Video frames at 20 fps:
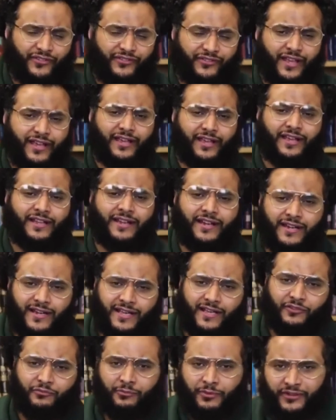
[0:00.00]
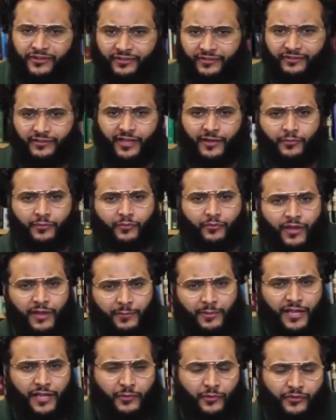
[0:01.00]
saying it in any explicit type of way,
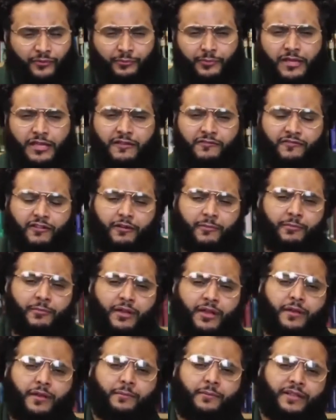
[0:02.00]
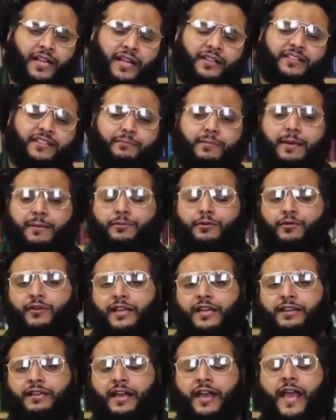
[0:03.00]
but he was being very pedantic. Maybe we
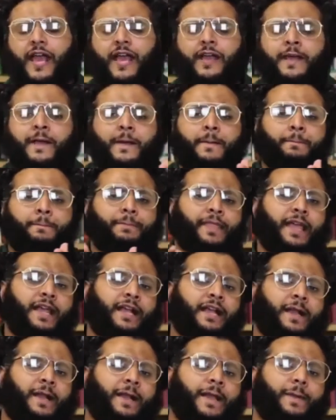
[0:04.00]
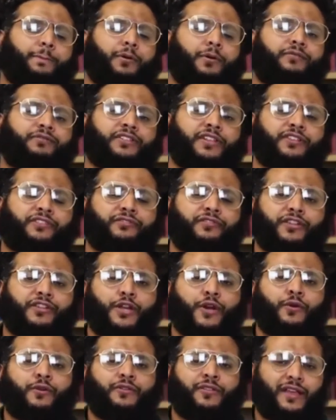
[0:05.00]
can get a clip of this
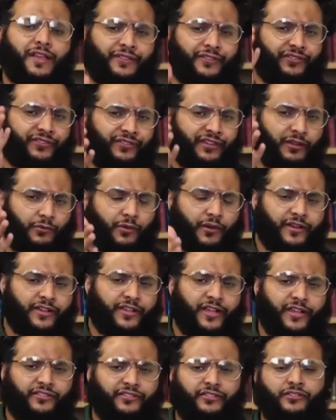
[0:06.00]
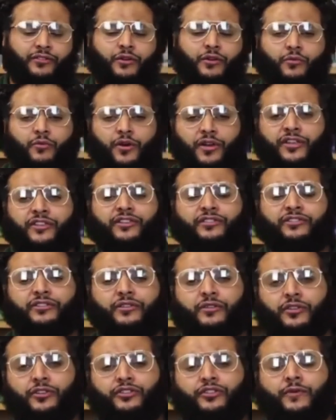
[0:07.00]
video and see what he has to, what he's
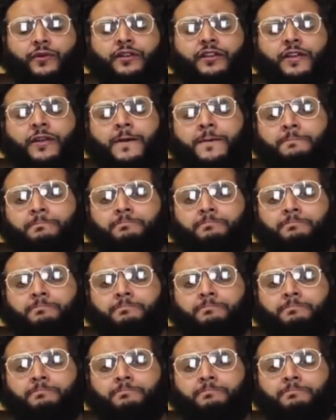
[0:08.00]
he's doing here